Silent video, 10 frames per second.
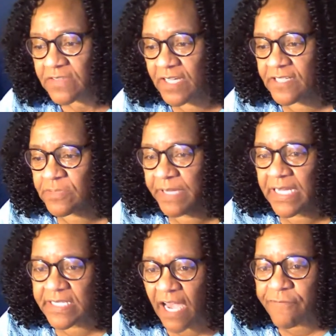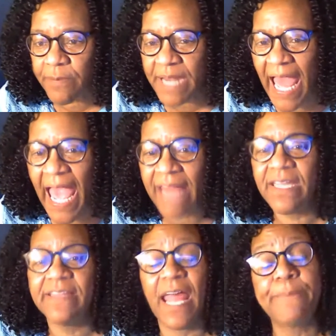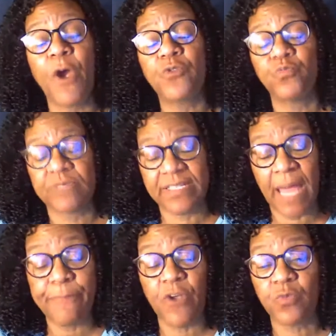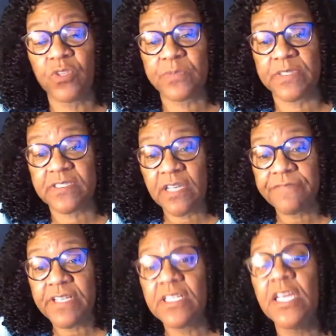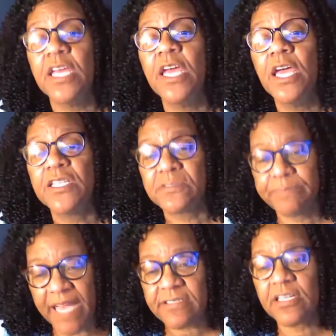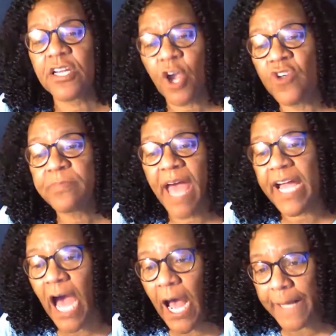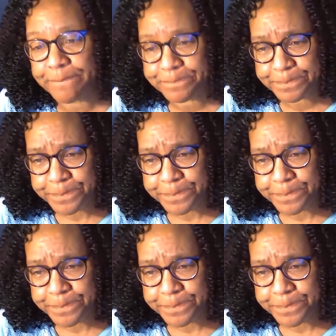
such as being deaf or blind, then that person then that person was specifically, specially cursed by God.